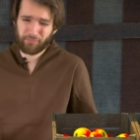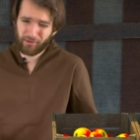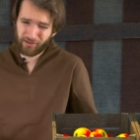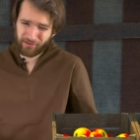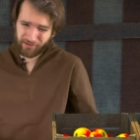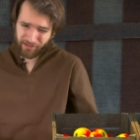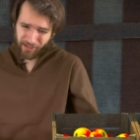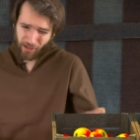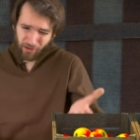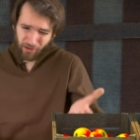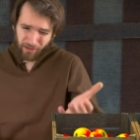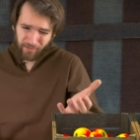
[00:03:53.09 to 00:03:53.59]
but
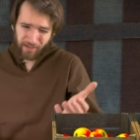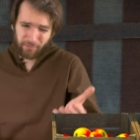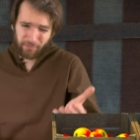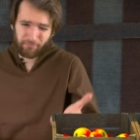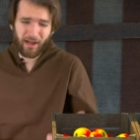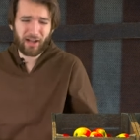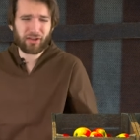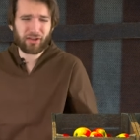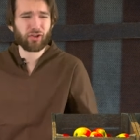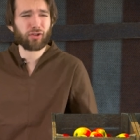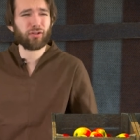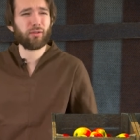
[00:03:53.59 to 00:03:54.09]
the only thing
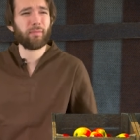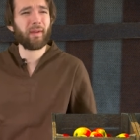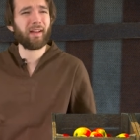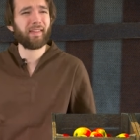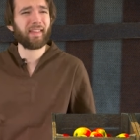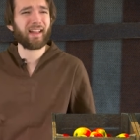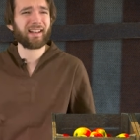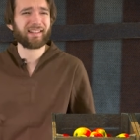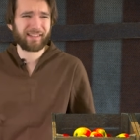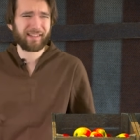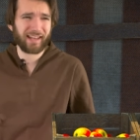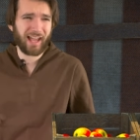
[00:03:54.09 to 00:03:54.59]
magical about
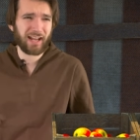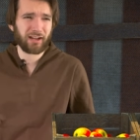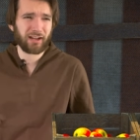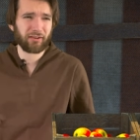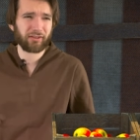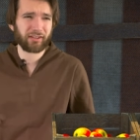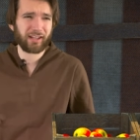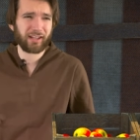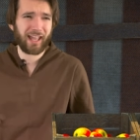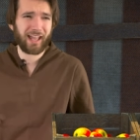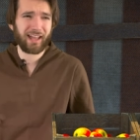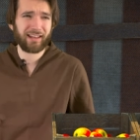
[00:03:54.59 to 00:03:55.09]
that dagger
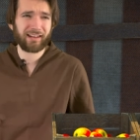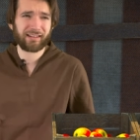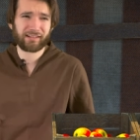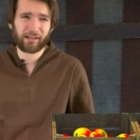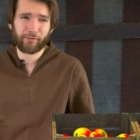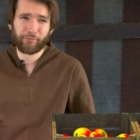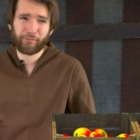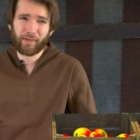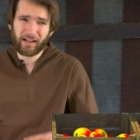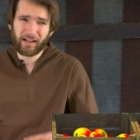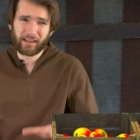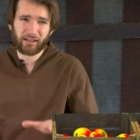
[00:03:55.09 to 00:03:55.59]
in your hand is the
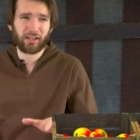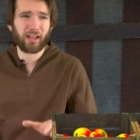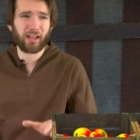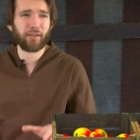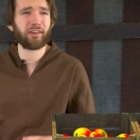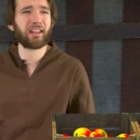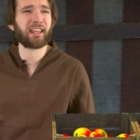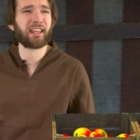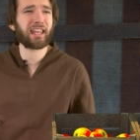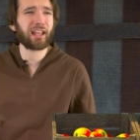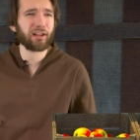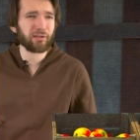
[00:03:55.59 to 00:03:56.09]
fact that you
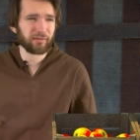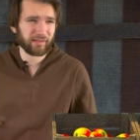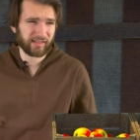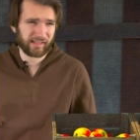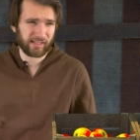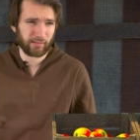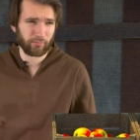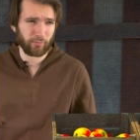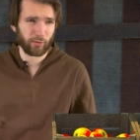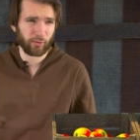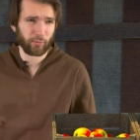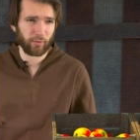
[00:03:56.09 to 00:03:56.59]
haven't killed
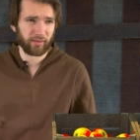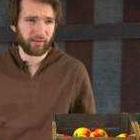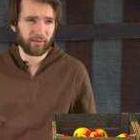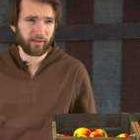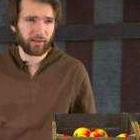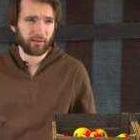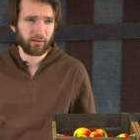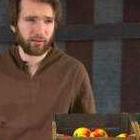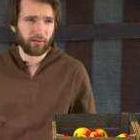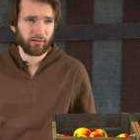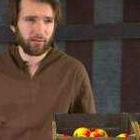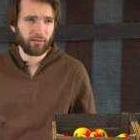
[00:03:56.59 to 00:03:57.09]
someone with
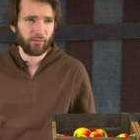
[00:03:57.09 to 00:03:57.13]
it.